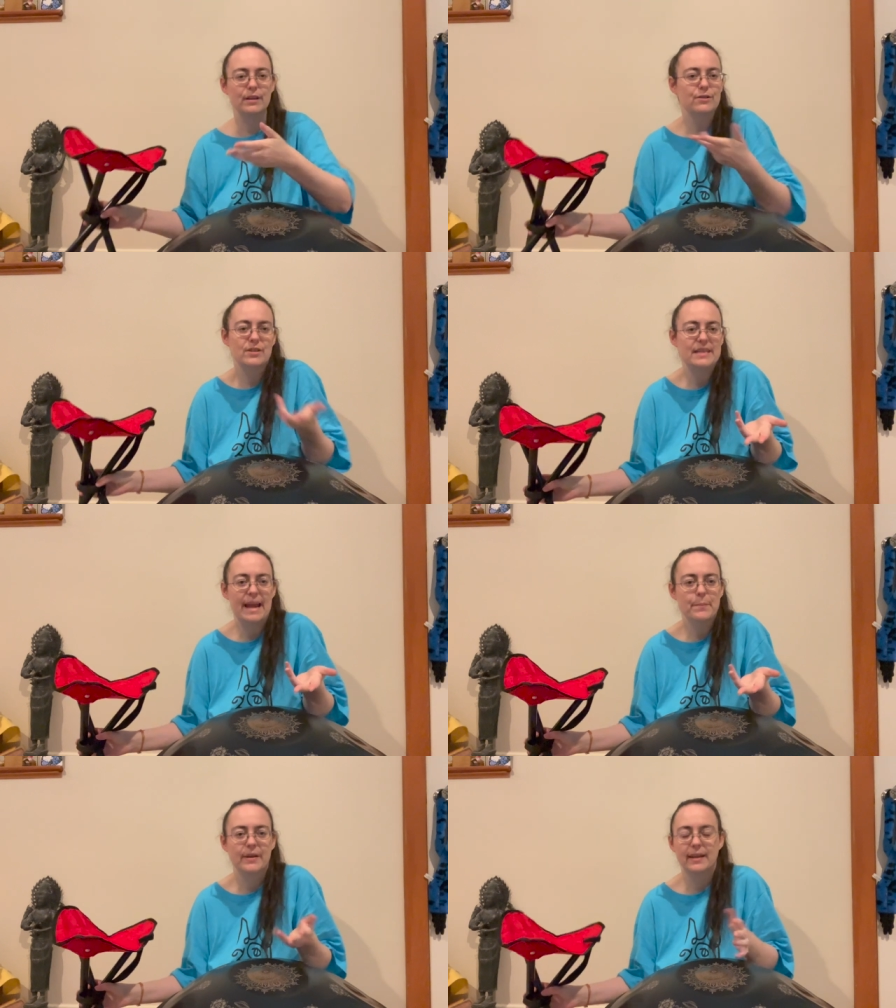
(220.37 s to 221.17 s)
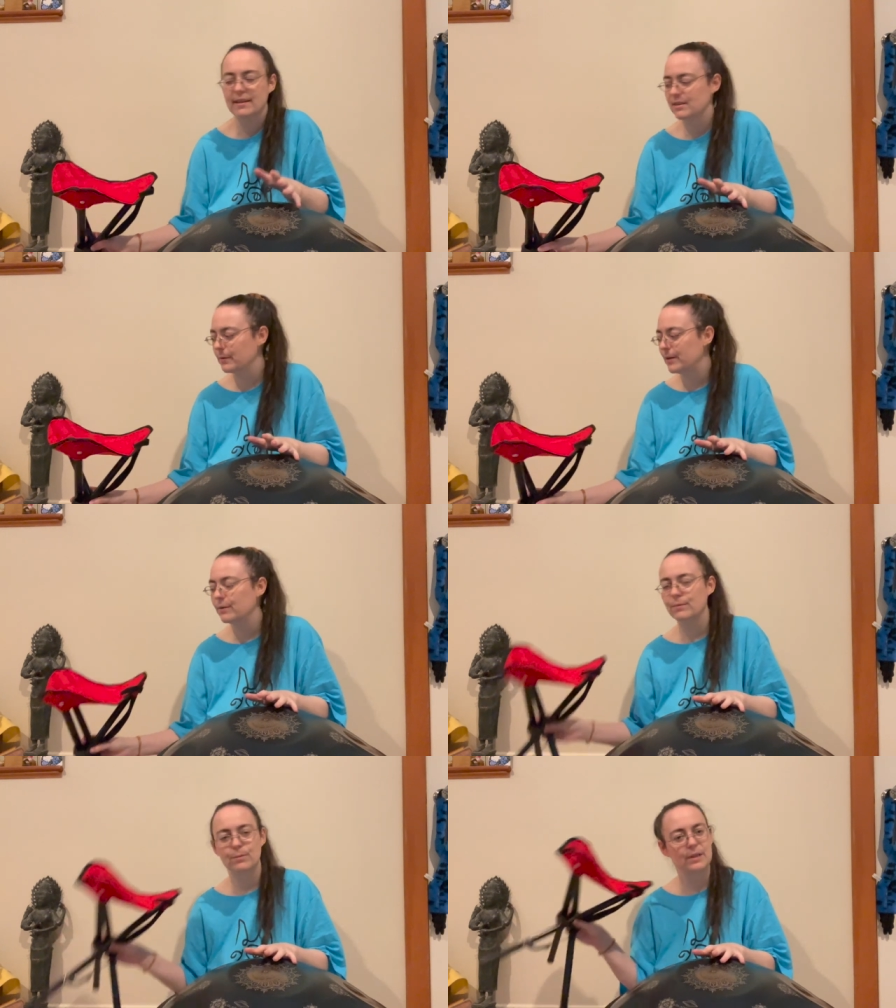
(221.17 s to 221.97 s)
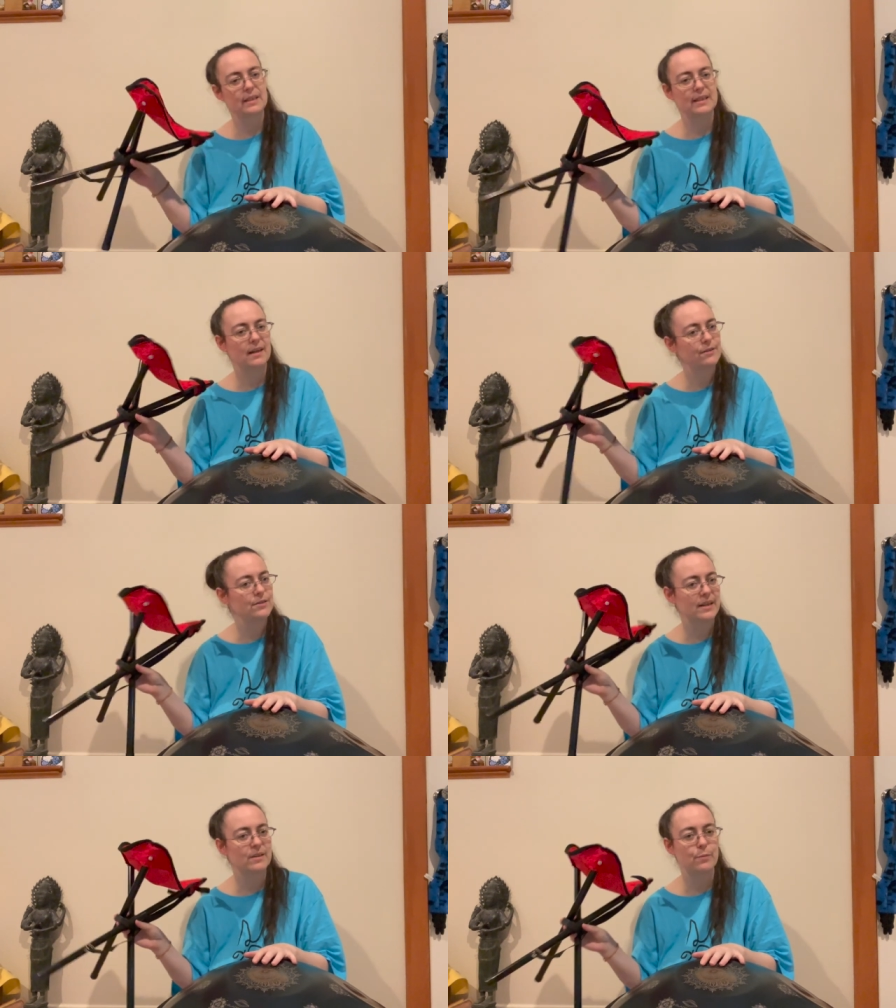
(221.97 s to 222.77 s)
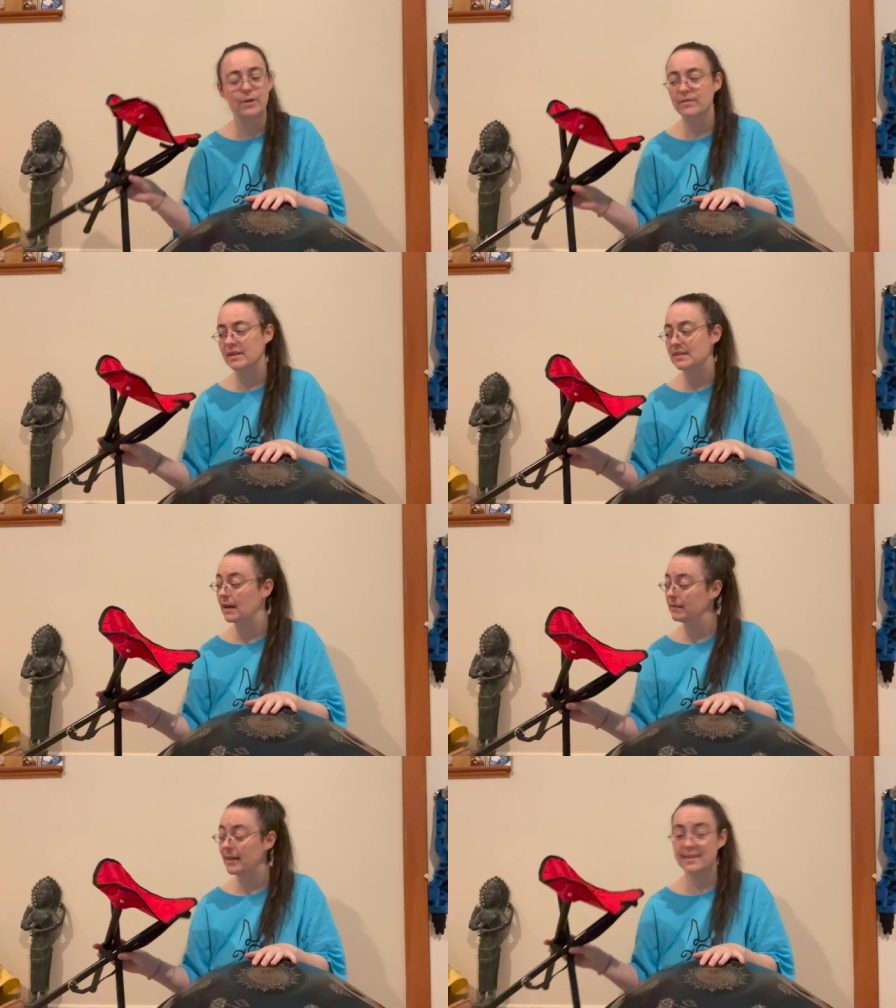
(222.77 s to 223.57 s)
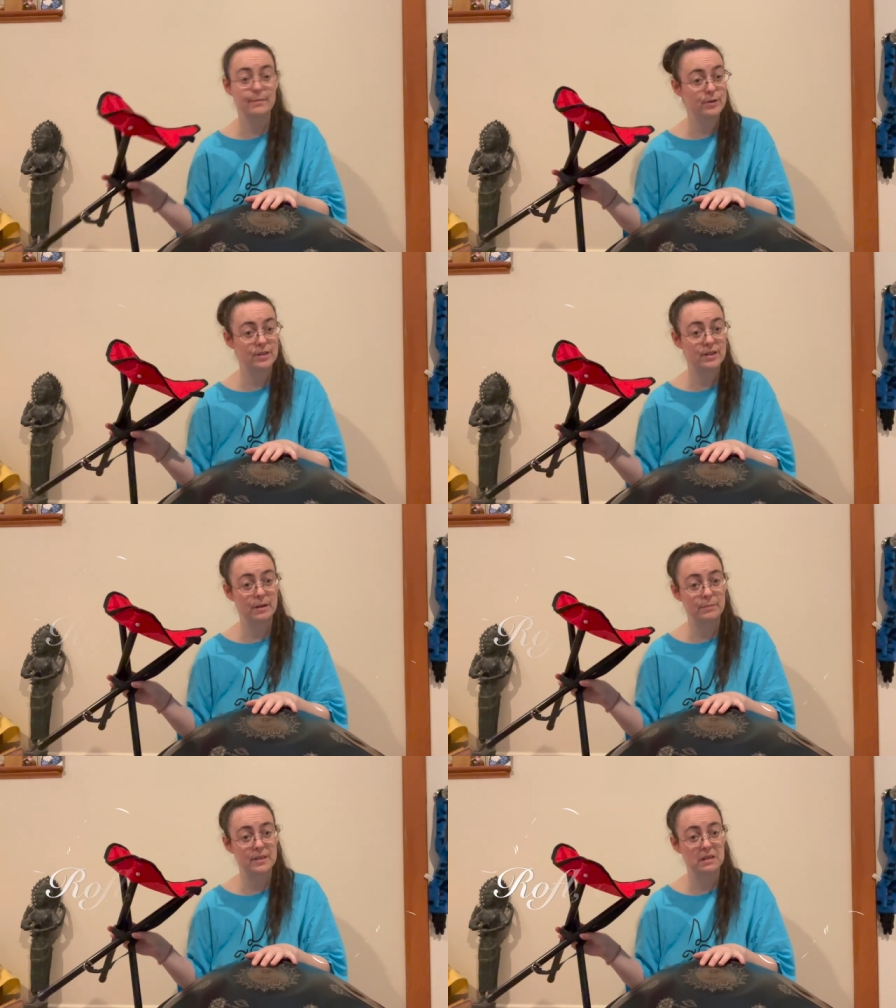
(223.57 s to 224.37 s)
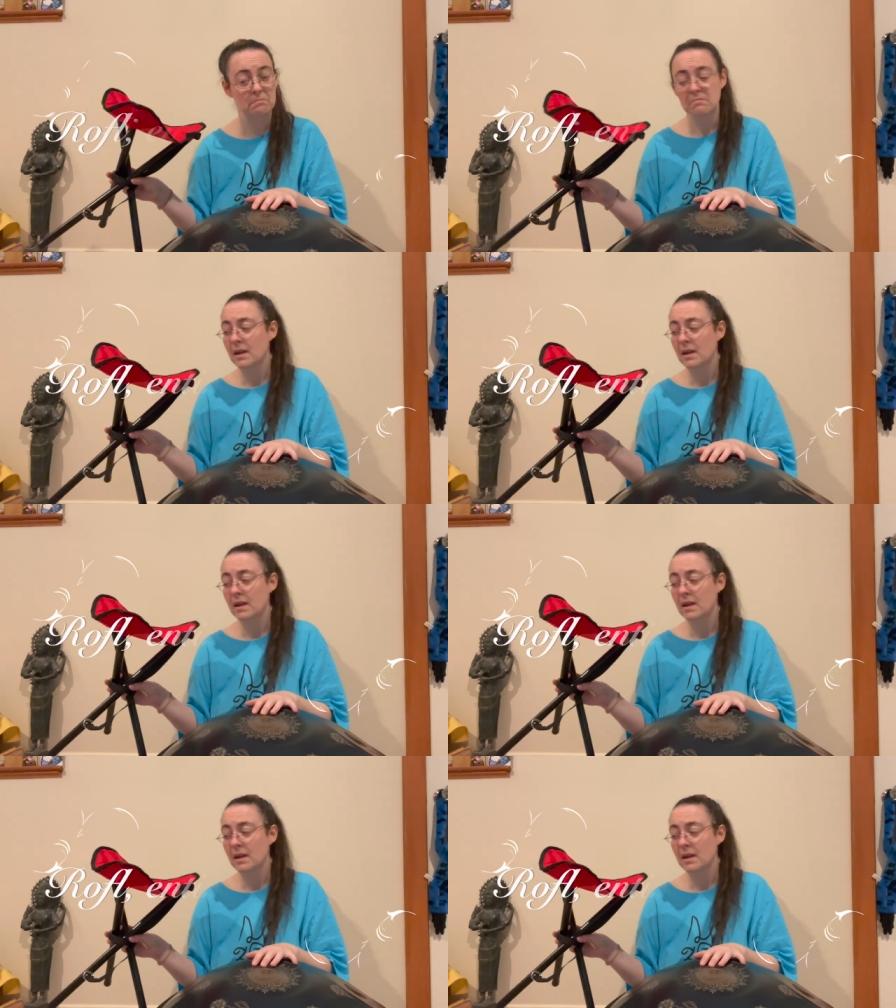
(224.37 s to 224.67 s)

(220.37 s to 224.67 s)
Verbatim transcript: You're just dampening it. So I don't really understand the point of this unless I'm just a numpty